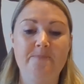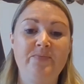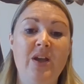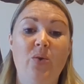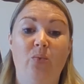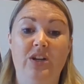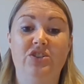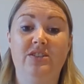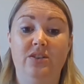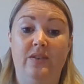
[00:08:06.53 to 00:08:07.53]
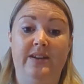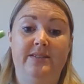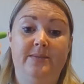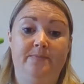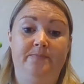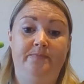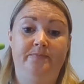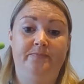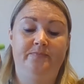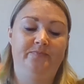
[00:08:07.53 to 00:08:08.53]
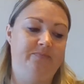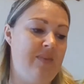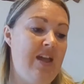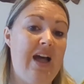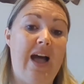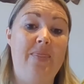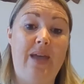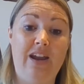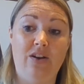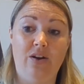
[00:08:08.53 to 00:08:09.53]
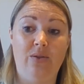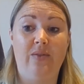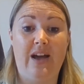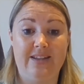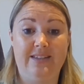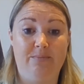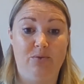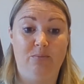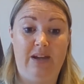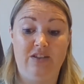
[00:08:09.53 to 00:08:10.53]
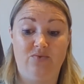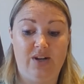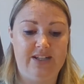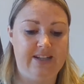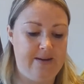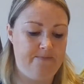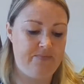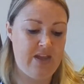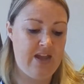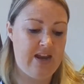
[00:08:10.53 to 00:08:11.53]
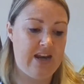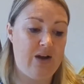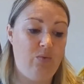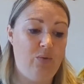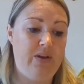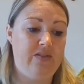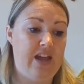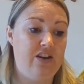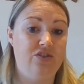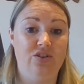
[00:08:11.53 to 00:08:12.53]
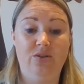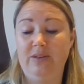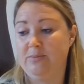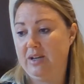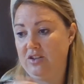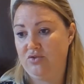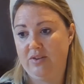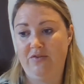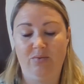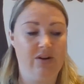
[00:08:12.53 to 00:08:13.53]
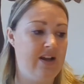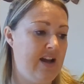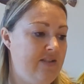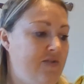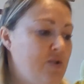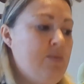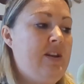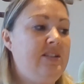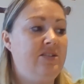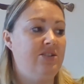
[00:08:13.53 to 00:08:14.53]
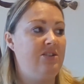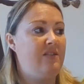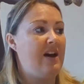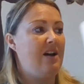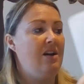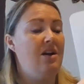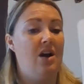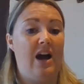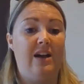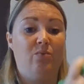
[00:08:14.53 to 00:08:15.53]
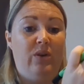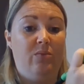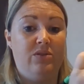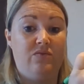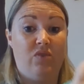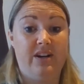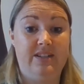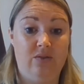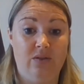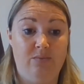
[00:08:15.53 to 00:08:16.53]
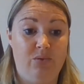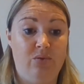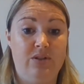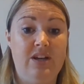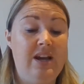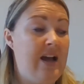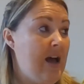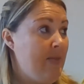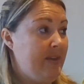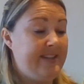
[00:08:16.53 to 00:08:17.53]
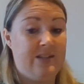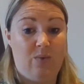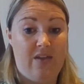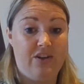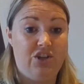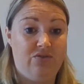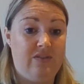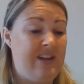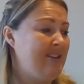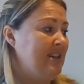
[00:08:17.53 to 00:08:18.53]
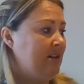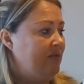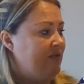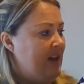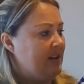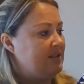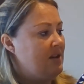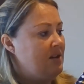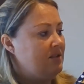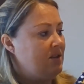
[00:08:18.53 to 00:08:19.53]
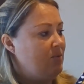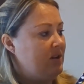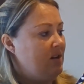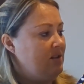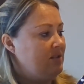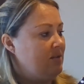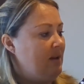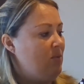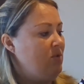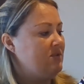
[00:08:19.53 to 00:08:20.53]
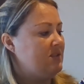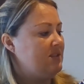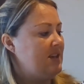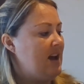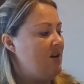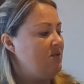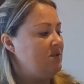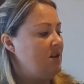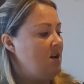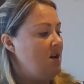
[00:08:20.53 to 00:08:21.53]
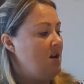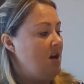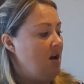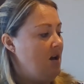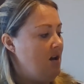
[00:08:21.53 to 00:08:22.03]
we just do this. And they know that that symbol means write it. Now what we'd then do is make sure everyone had a few minutes to do that, and we would write it on the board, and this is where the children then tick and fix. So we'd ask them, what's the sound? Ha.